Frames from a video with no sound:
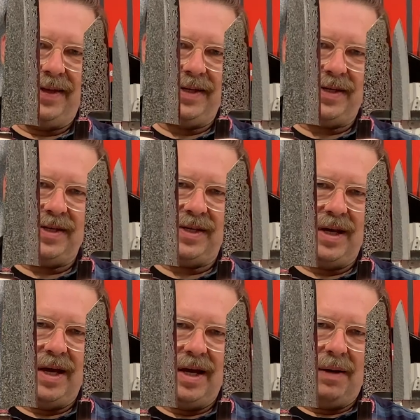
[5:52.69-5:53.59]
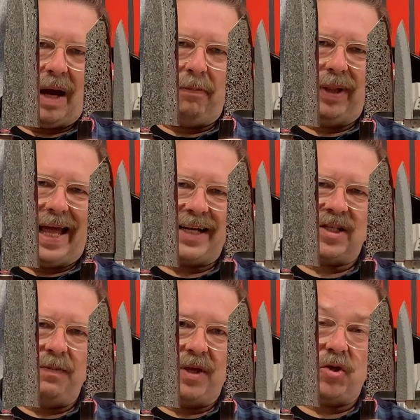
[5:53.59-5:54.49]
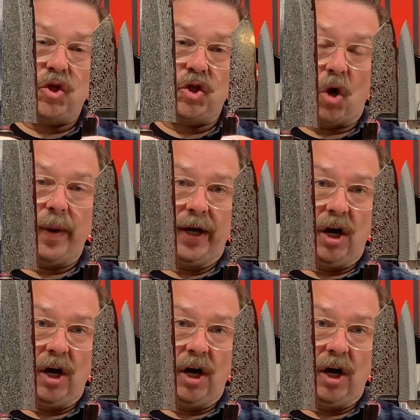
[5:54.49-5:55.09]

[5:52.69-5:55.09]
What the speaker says: This is a blacksmith showing